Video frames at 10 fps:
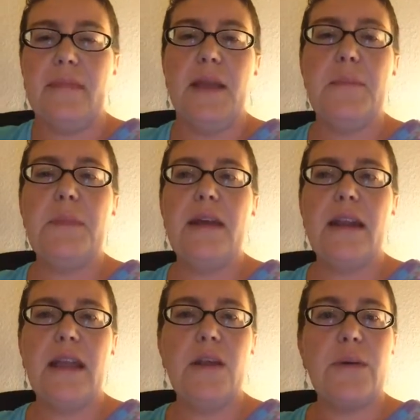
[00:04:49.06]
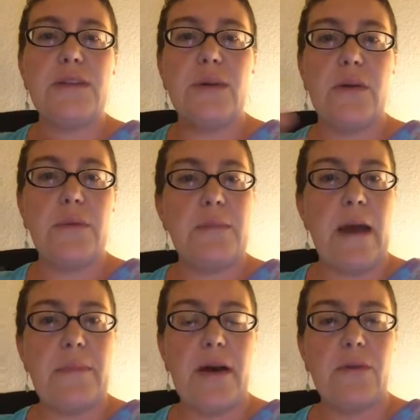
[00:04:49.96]
But anyway, so I would
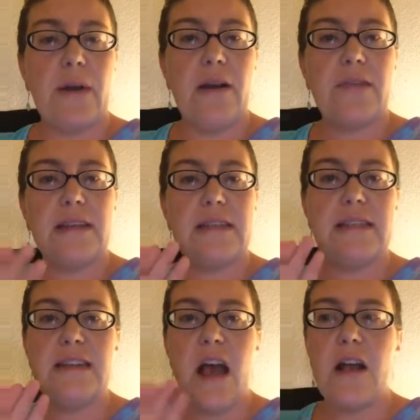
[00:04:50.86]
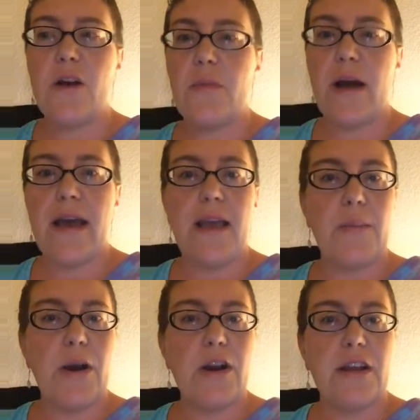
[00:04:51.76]
map out a route that does not go by a
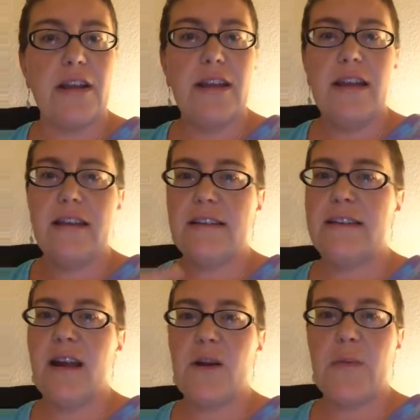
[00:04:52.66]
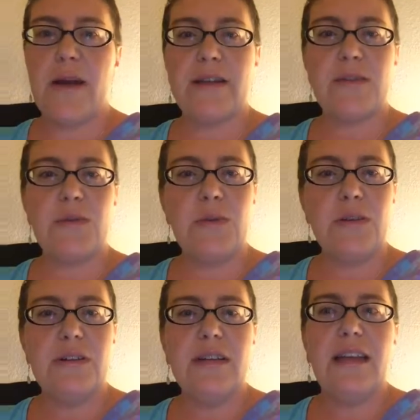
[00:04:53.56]
park, does not go by a
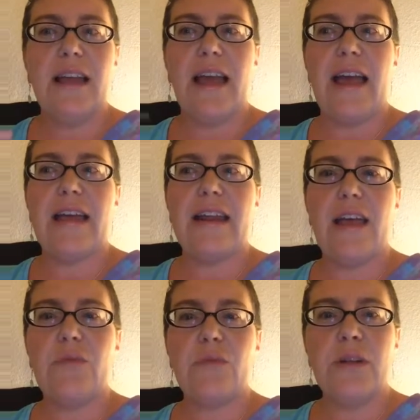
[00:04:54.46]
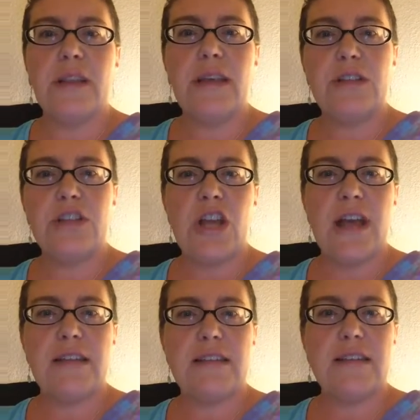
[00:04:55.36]
school, and really
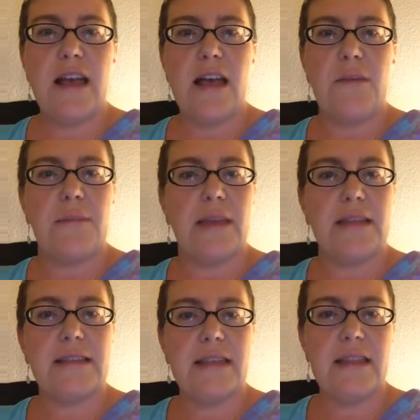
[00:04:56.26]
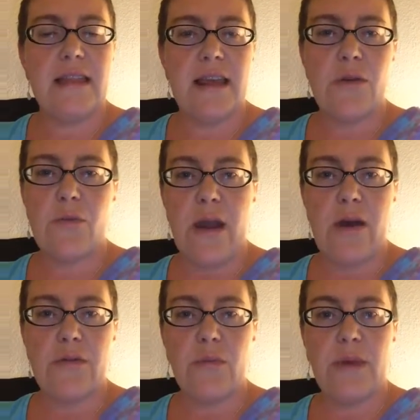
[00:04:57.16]
just is then a
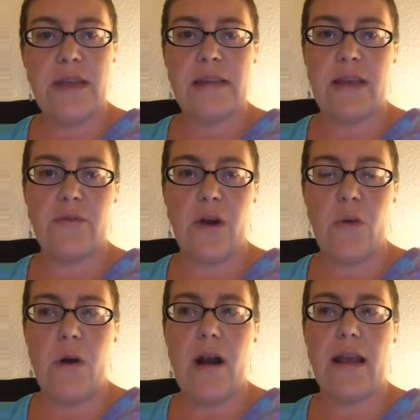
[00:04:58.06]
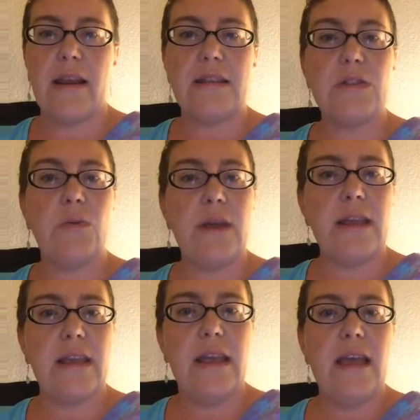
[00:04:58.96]
route that we can take for our walk. And it's
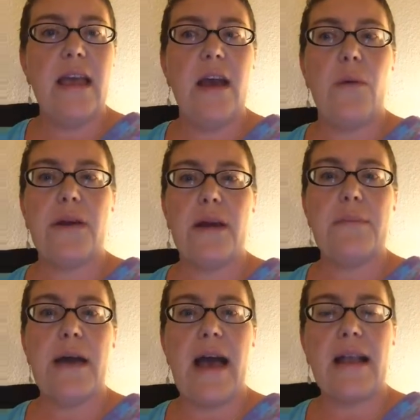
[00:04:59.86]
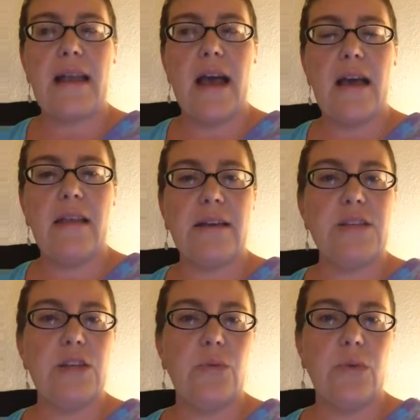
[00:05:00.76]
quick, We come back, and I like
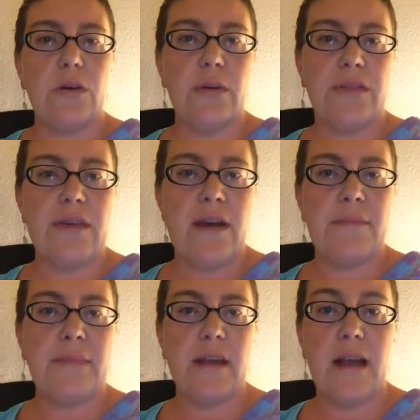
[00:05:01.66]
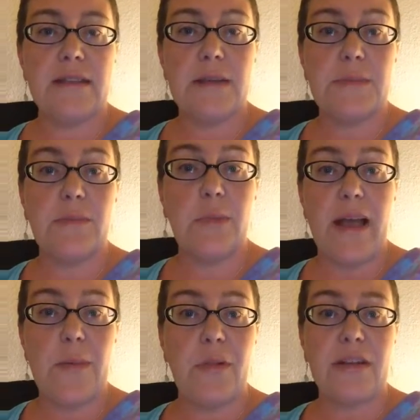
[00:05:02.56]
to work with the concept of
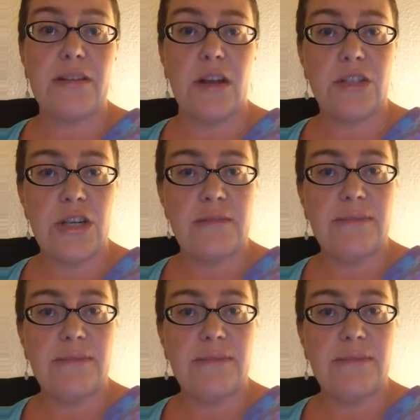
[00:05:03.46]
pliable exhaustion.